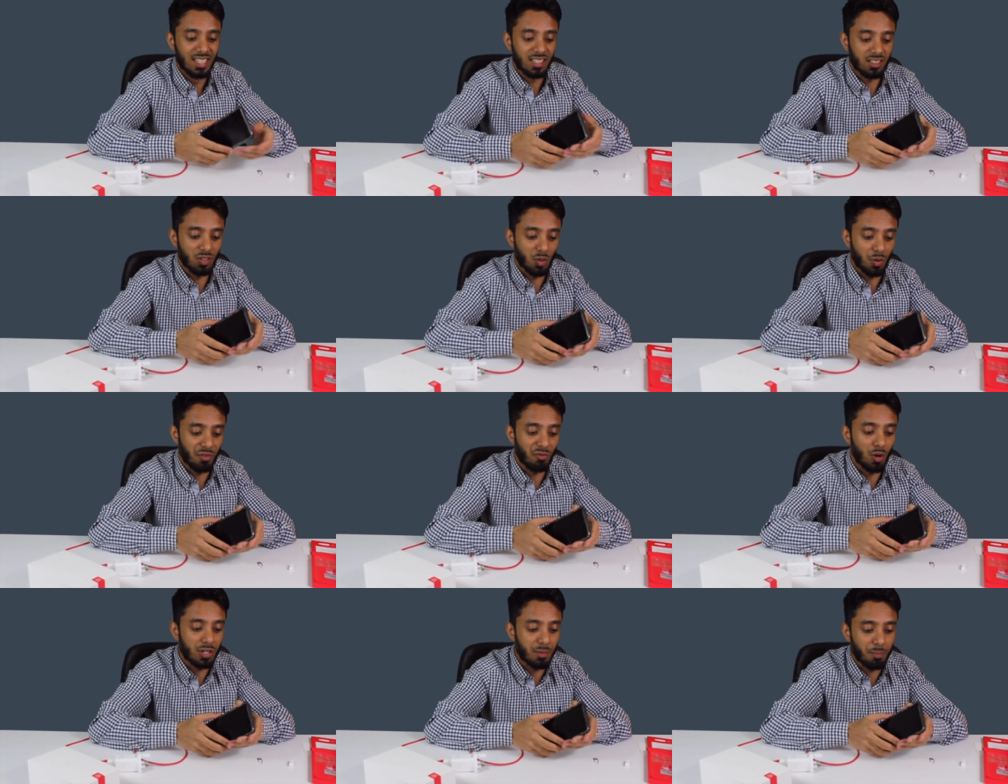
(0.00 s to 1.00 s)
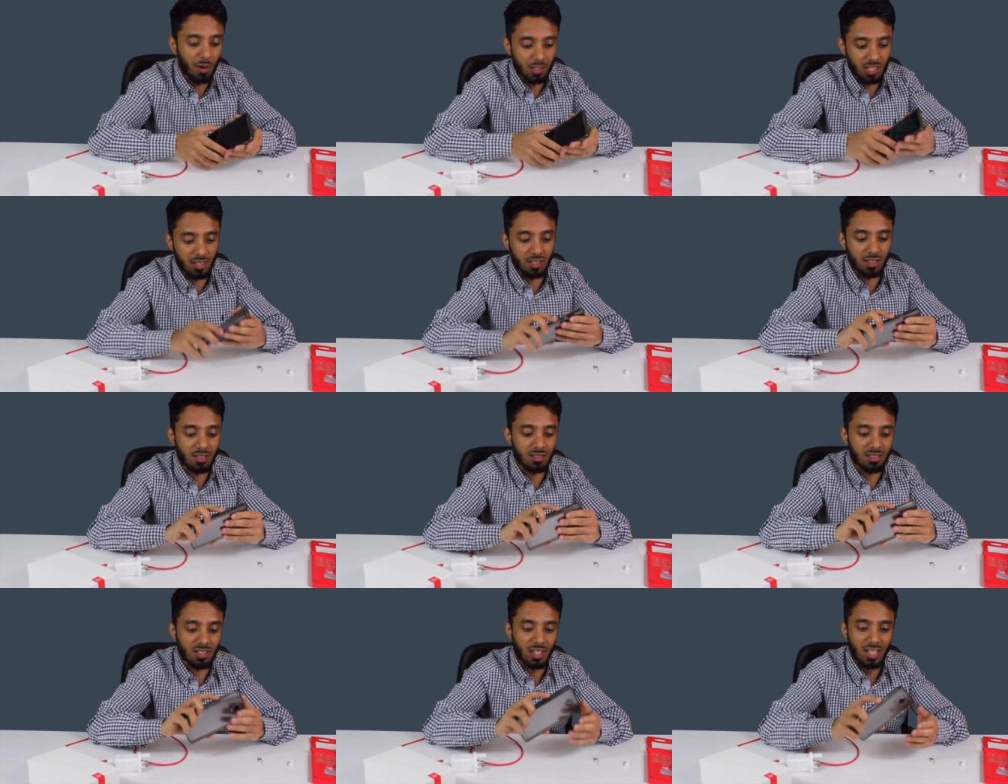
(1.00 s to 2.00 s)
your volume
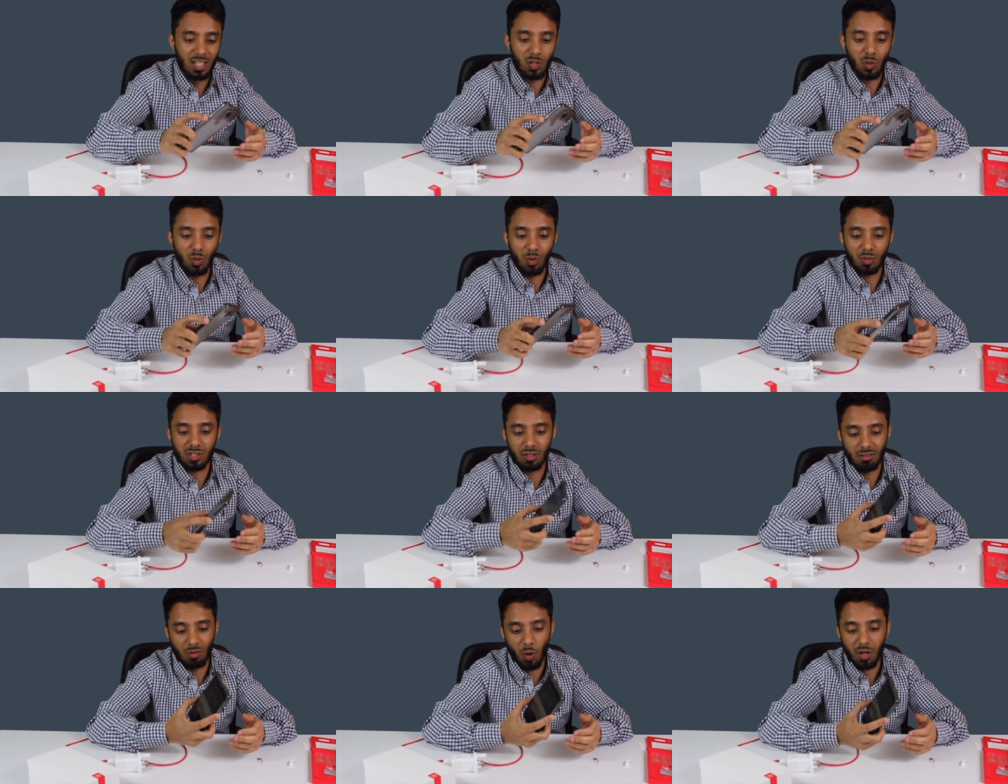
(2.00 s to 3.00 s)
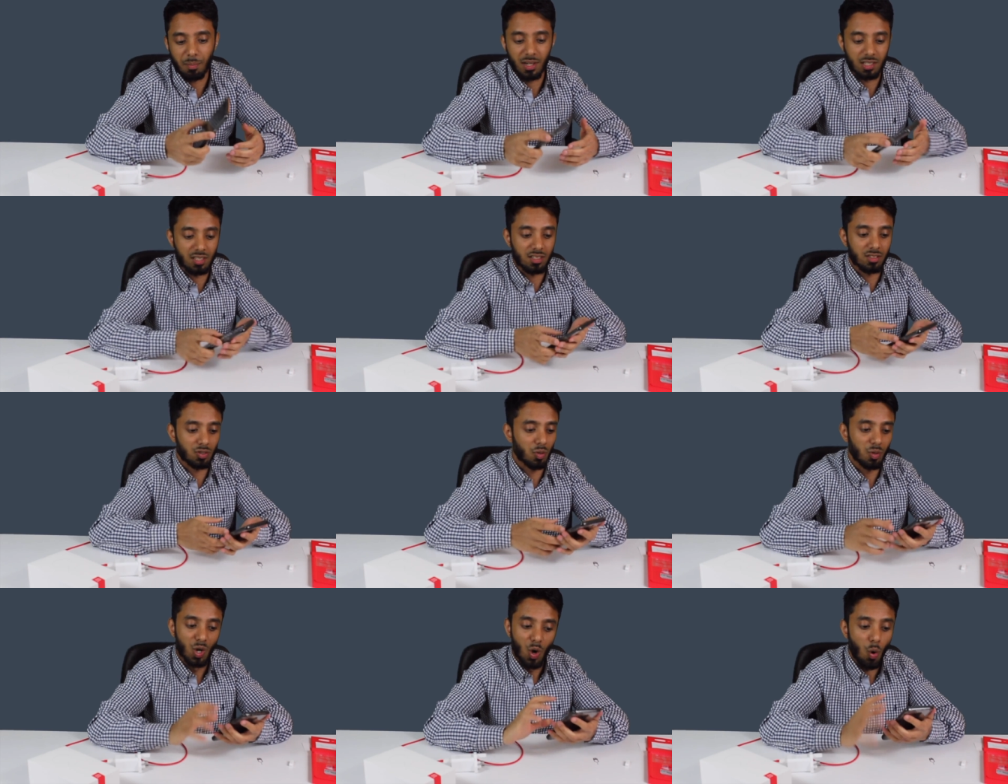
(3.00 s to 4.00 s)
buttons, your lock button.
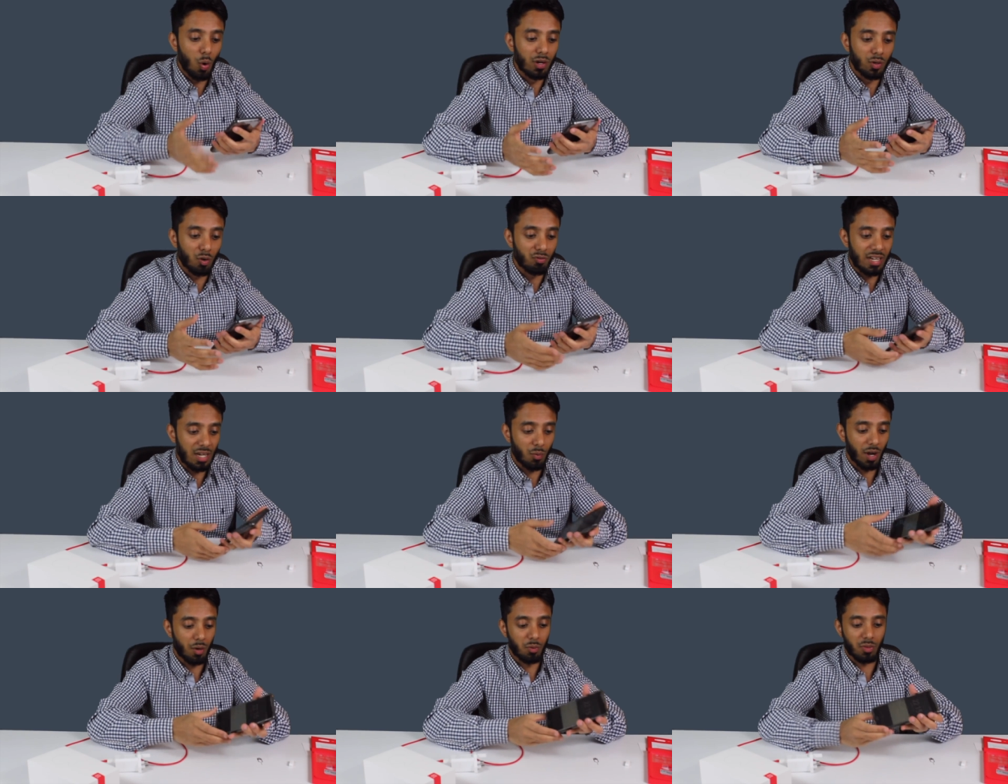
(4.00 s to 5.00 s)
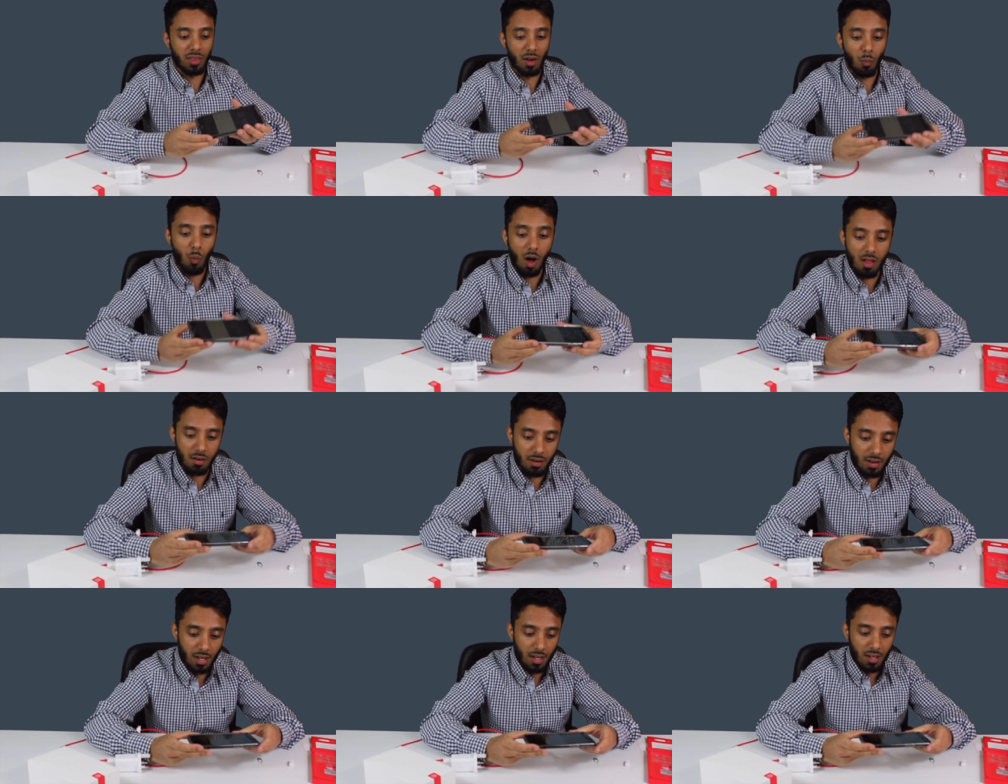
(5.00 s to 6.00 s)
So all in all, really well.
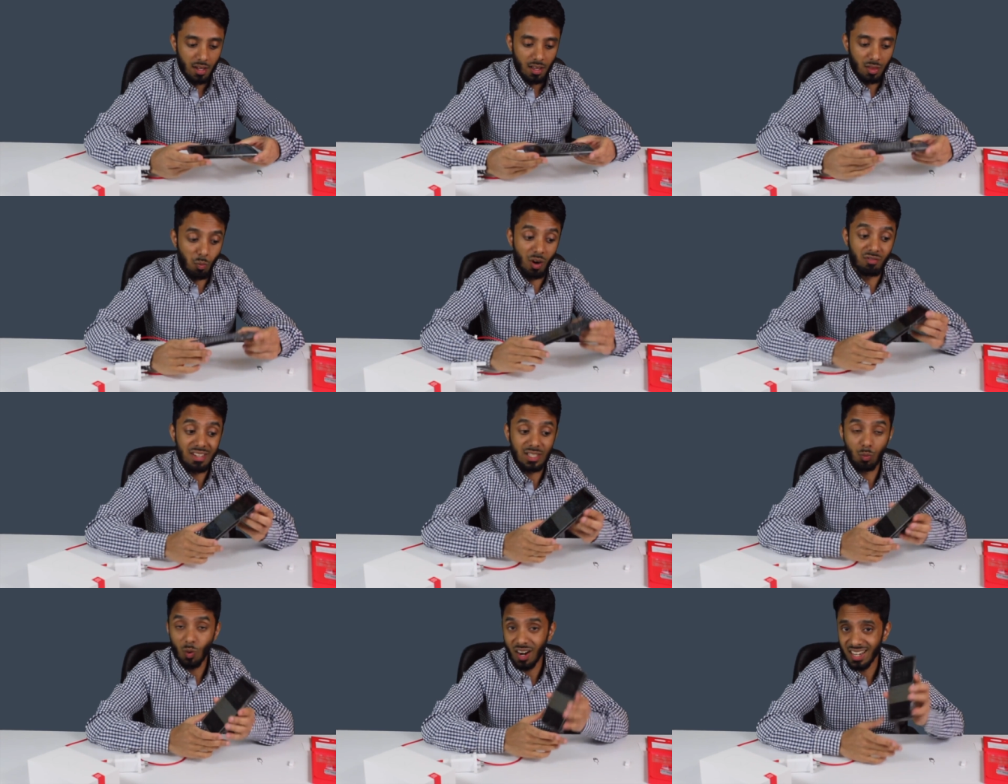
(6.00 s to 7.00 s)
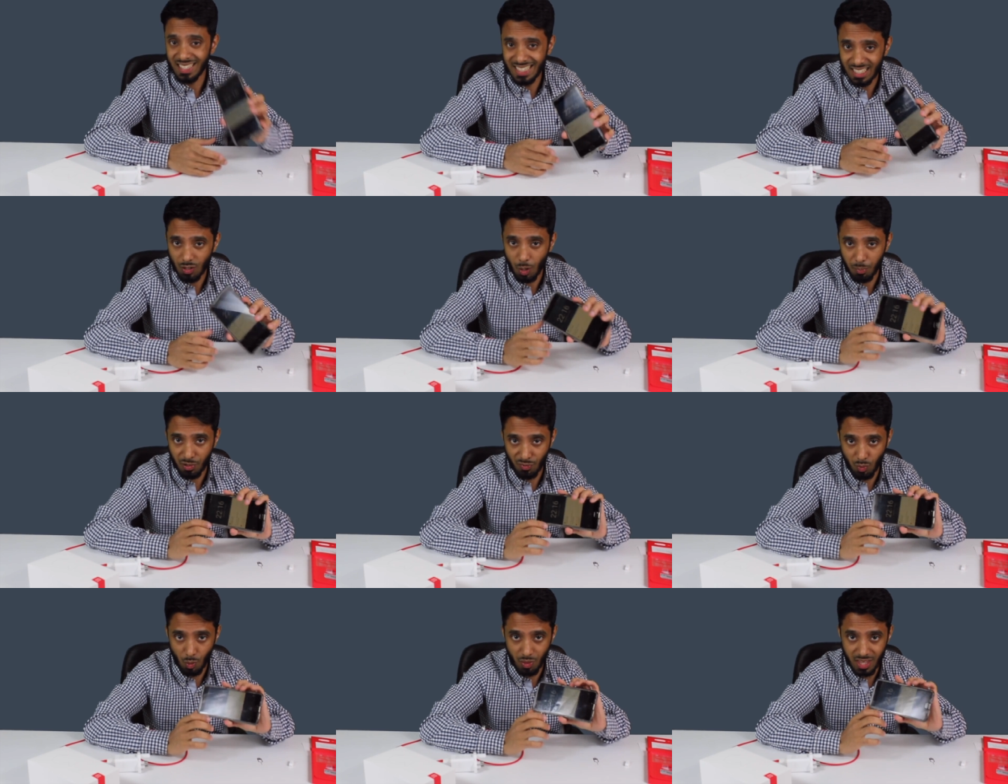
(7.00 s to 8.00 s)
The one reason why I did opt
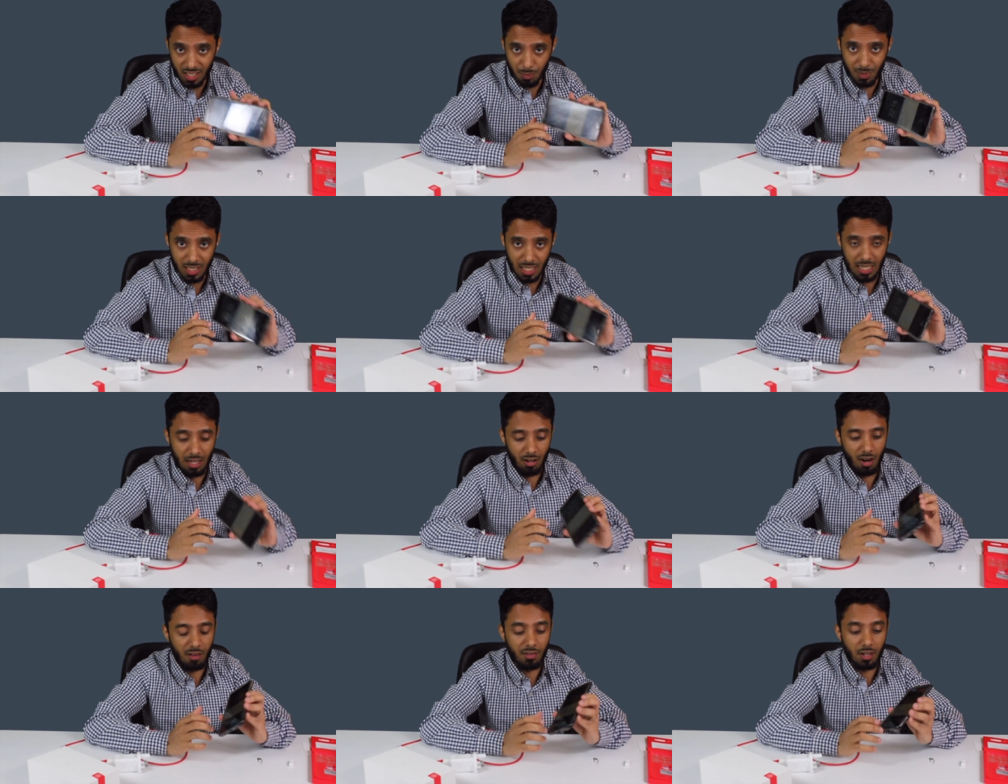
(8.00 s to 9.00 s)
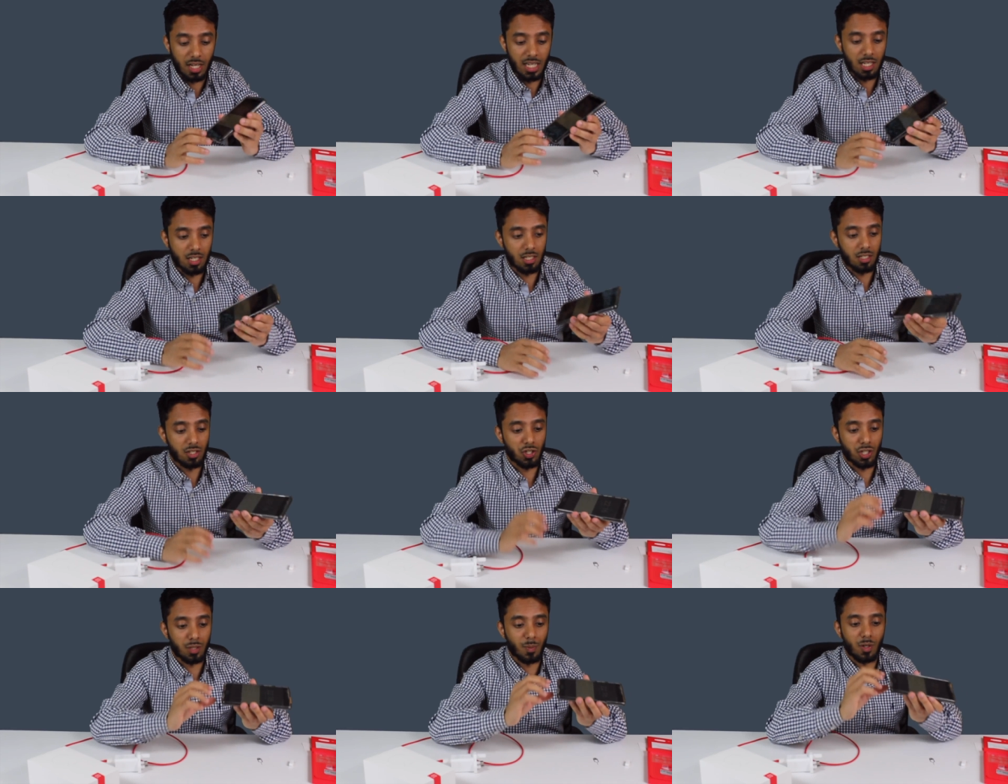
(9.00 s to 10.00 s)
for this particular cover is
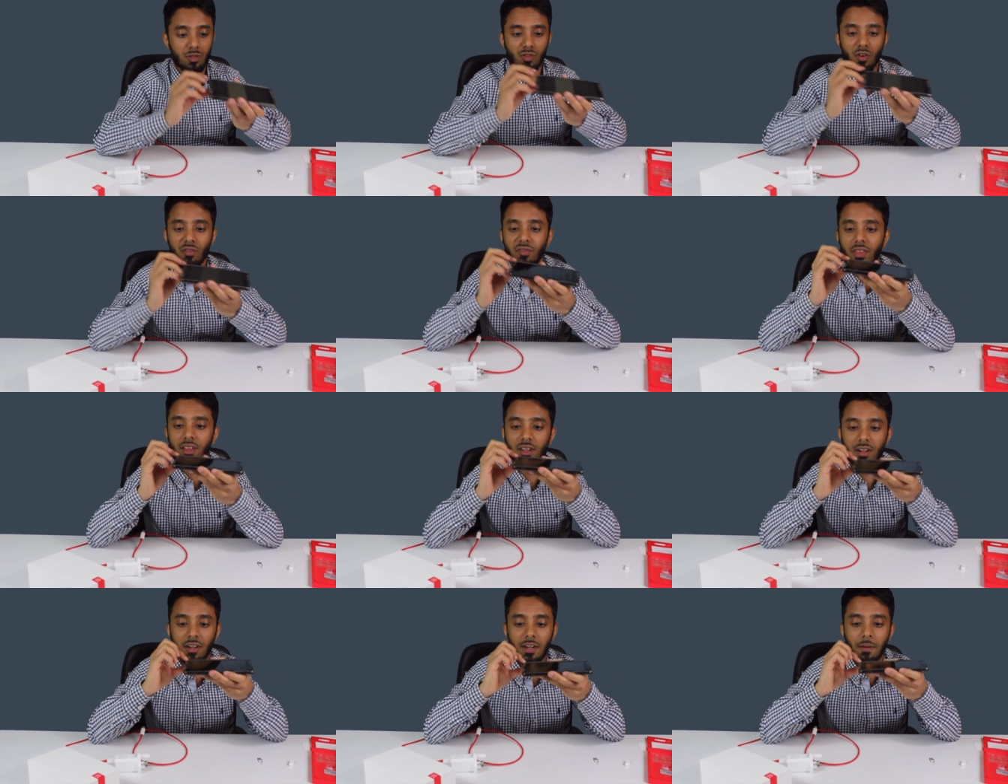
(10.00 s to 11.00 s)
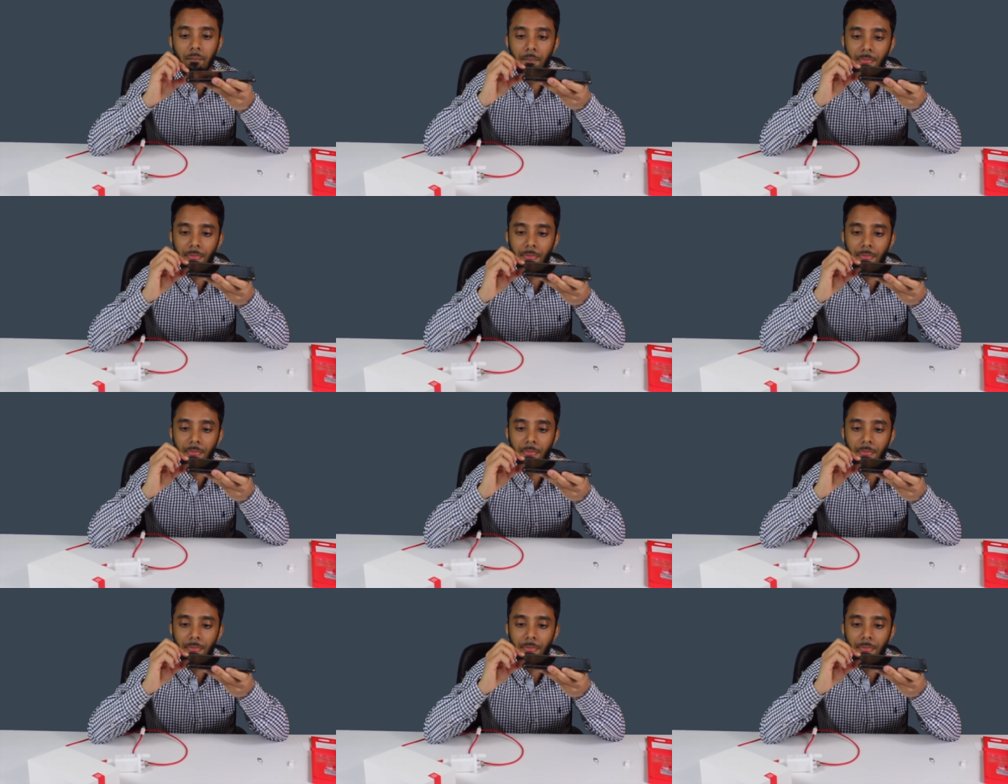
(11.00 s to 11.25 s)
just because of the